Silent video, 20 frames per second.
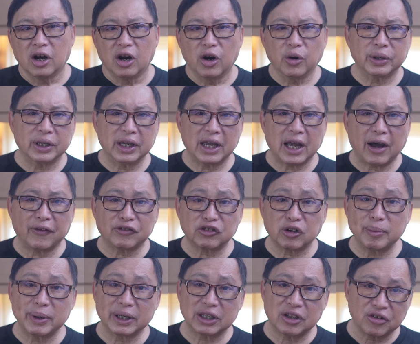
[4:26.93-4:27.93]
Okay, after
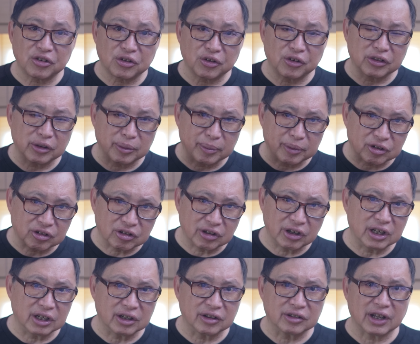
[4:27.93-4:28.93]
making sure the
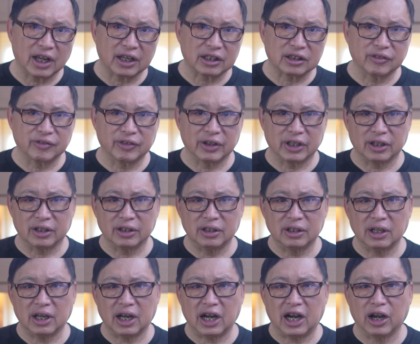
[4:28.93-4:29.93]
machine is
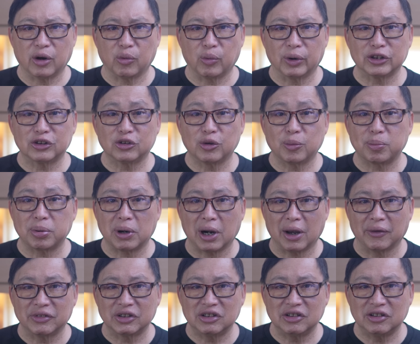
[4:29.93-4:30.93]
activated, I went to
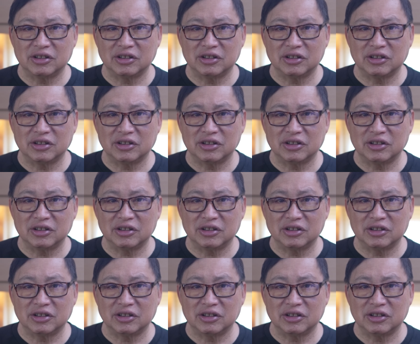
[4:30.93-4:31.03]
privacy